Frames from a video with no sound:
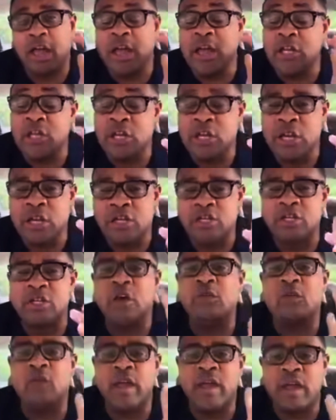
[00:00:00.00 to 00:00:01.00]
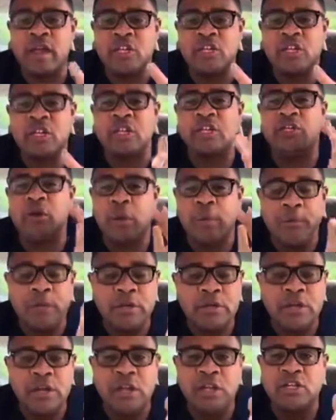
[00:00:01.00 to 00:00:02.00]
engineers, software engineers,
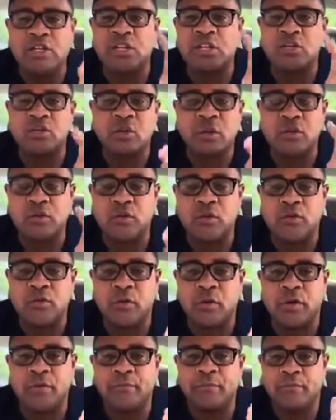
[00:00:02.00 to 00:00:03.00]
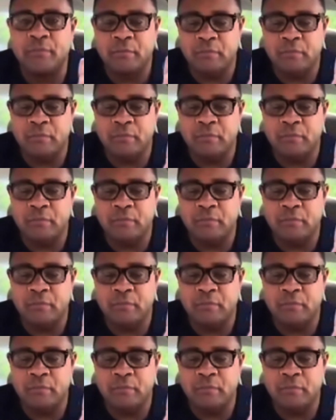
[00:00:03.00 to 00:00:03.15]
computer engineers, so on and so forth.